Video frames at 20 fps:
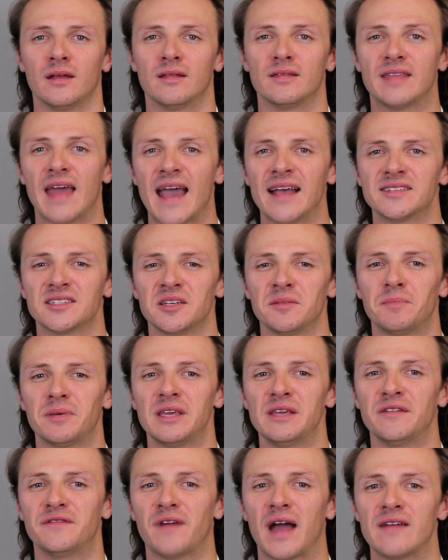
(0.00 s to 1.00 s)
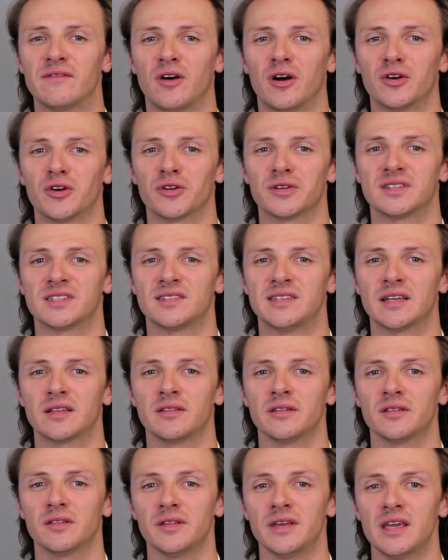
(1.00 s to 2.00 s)
The S&P 500
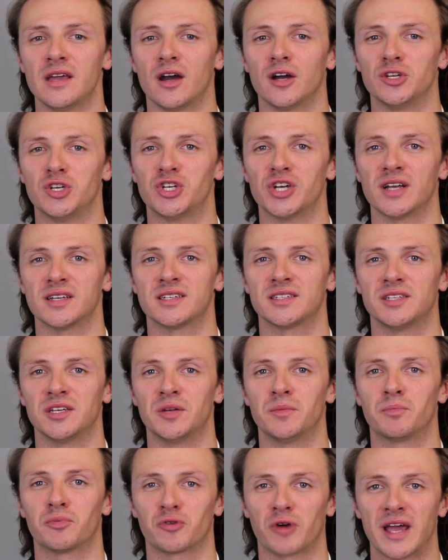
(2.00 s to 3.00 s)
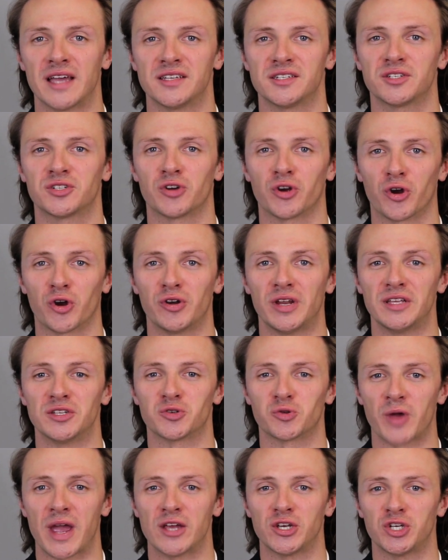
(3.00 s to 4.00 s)
cyclically adjusted
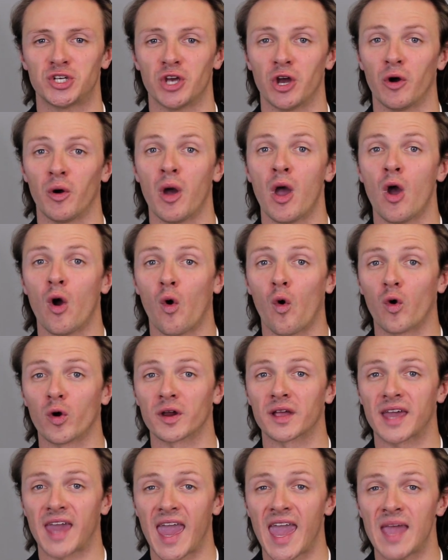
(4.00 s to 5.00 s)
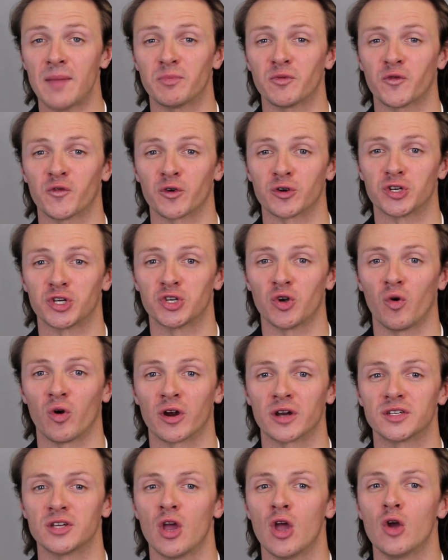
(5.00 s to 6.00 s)
price-to-earnings ratio, or CAPE for short,